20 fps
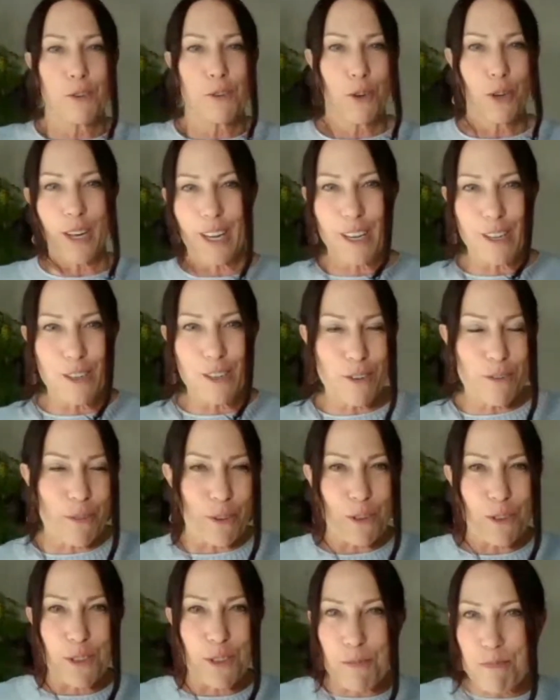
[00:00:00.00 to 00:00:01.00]
creating your
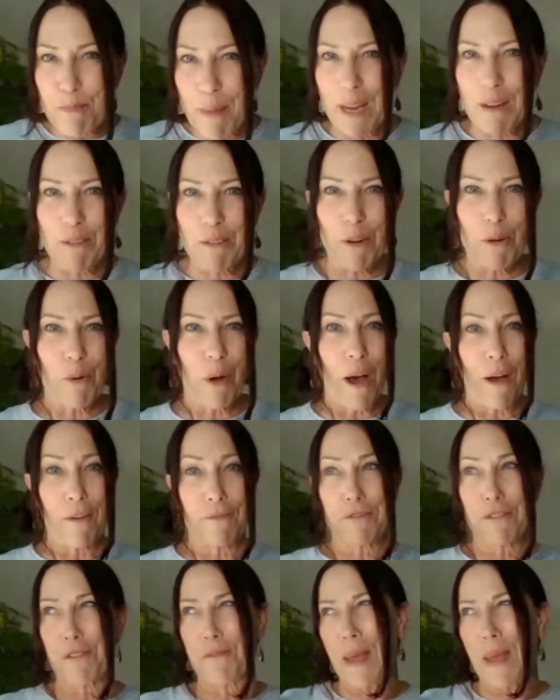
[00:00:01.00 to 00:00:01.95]
first micro offer.